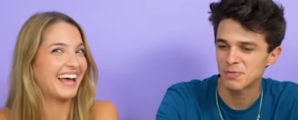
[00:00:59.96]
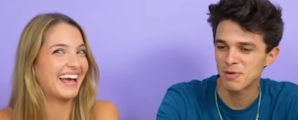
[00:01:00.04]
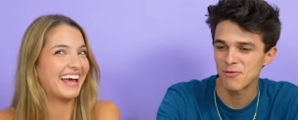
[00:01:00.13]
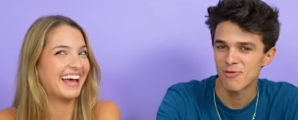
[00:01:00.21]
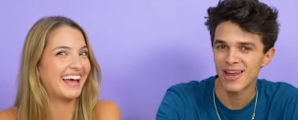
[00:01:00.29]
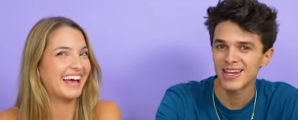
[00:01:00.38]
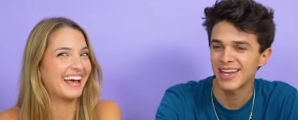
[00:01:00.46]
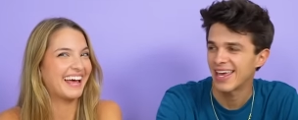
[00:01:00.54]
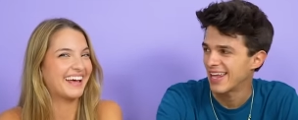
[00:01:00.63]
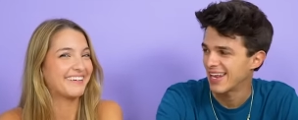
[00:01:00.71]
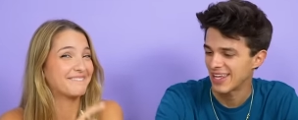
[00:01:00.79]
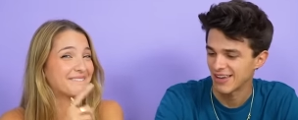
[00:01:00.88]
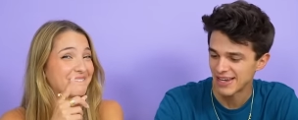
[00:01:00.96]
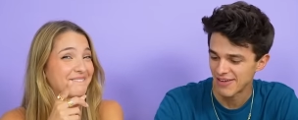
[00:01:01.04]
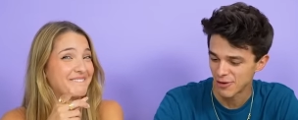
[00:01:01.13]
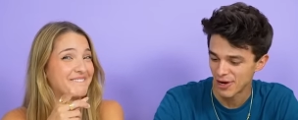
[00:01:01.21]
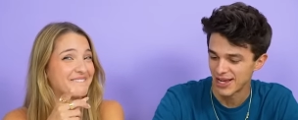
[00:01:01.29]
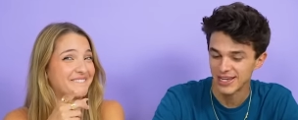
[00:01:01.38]
Speaker 1: just be ready to hit it. You have to have
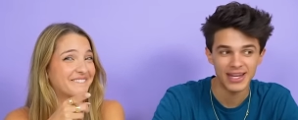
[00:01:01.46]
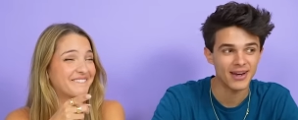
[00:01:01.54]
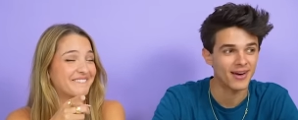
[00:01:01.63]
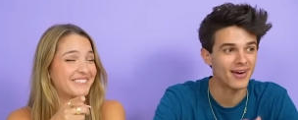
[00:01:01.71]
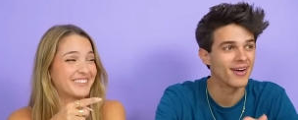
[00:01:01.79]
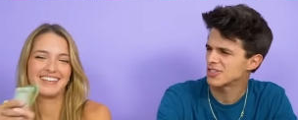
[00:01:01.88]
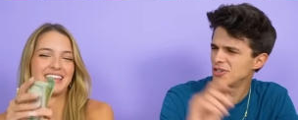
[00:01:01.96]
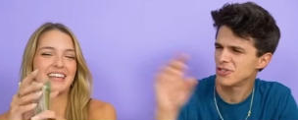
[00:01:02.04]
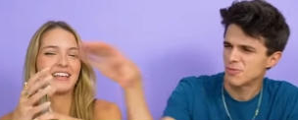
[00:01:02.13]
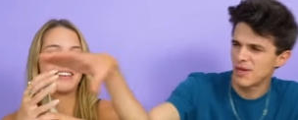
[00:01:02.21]
your hand here. Excuse